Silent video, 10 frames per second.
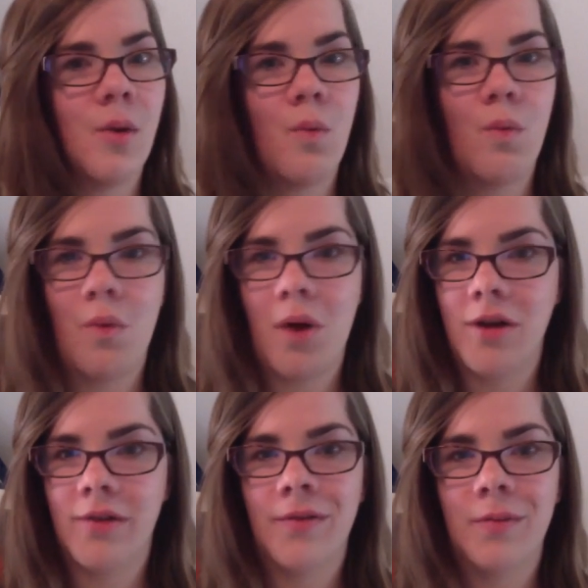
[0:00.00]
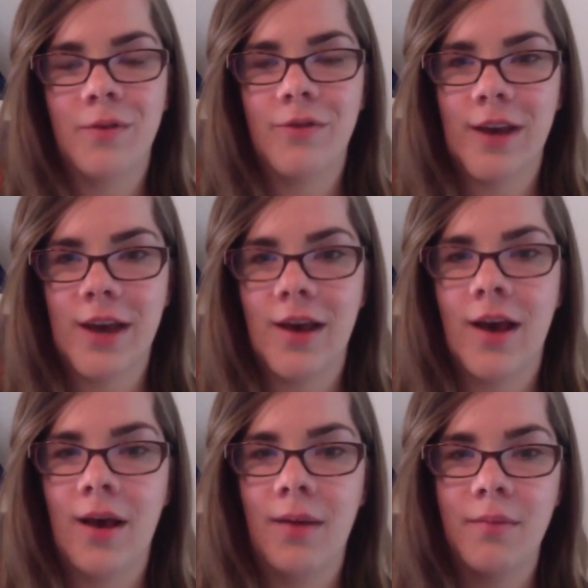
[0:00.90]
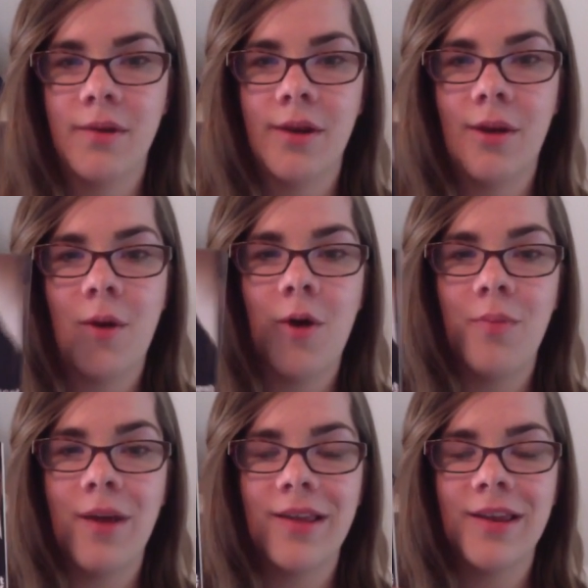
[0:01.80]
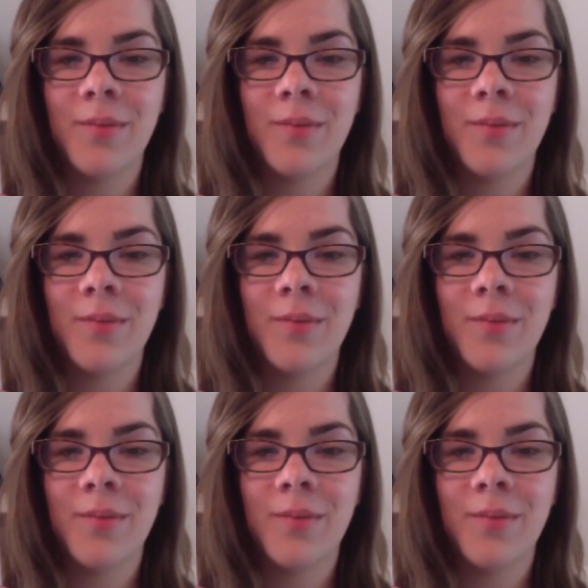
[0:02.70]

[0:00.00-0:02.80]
Wonderful movie. So I'm hoping this